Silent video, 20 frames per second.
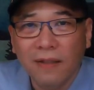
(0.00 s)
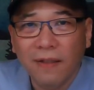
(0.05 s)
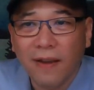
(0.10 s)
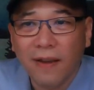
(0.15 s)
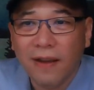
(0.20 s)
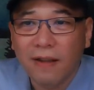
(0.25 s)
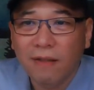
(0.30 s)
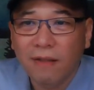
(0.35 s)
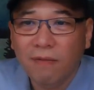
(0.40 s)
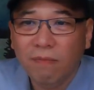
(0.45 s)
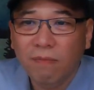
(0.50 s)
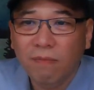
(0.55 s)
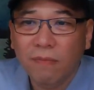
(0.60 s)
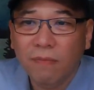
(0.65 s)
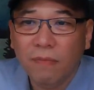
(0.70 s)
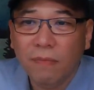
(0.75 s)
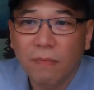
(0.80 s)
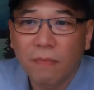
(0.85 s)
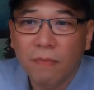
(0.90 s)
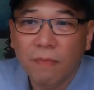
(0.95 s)
then
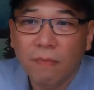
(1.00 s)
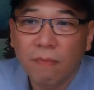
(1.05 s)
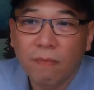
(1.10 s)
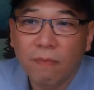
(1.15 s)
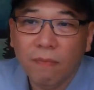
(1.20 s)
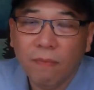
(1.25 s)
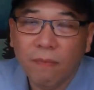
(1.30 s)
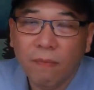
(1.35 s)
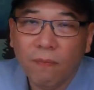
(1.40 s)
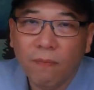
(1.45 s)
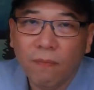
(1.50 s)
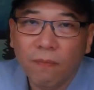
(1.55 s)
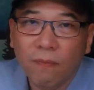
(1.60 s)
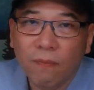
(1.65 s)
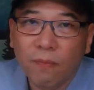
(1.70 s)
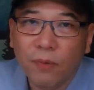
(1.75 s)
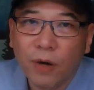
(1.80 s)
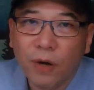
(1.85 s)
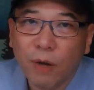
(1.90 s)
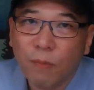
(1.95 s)

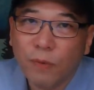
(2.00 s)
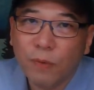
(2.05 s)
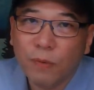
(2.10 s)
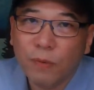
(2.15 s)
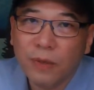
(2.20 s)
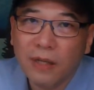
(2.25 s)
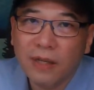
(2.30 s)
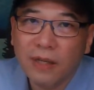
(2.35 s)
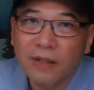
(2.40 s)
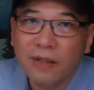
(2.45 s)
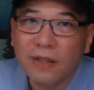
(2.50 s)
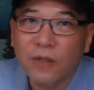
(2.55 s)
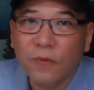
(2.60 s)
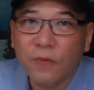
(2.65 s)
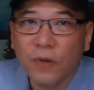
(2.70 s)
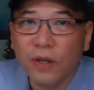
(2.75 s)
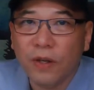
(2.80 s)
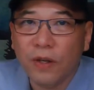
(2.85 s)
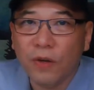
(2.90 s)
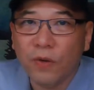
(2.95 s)
probably this
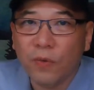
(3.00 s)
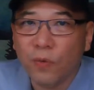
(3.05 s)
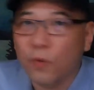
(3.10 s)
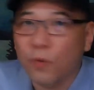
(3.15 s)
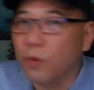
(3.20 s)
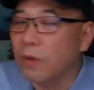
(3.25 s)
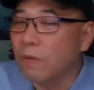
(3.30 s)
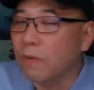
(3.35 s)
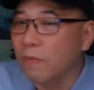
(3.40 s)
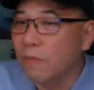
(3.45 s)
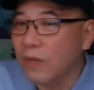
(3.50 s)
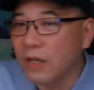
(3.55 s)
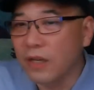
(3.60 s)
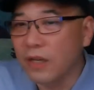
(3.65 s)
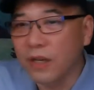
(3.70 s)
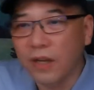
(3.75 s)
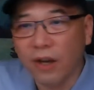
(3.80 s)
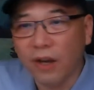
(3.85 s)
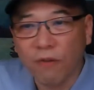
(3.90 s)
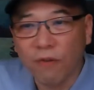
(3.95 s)
video wouldn't
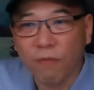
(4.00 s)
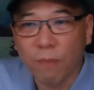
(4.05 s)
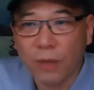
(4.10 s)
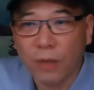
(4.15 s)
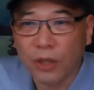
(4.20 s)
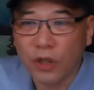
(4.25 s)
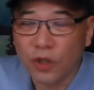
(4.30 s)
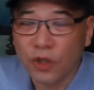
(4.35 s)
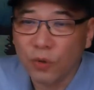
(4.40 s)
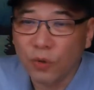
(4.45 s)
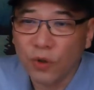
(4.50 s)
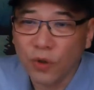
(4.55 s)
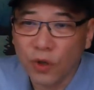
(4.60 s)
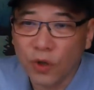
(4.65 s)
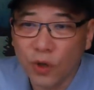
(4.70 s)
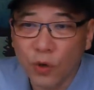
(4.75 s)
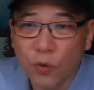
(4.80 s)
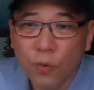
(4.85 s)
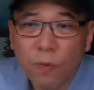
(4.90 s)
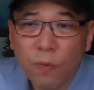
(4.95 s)
be of much use to
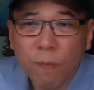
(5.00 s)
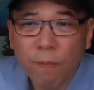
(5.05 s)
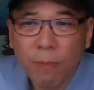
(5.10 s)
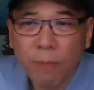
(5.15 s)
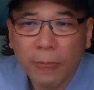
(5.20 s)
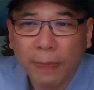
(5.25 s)
you,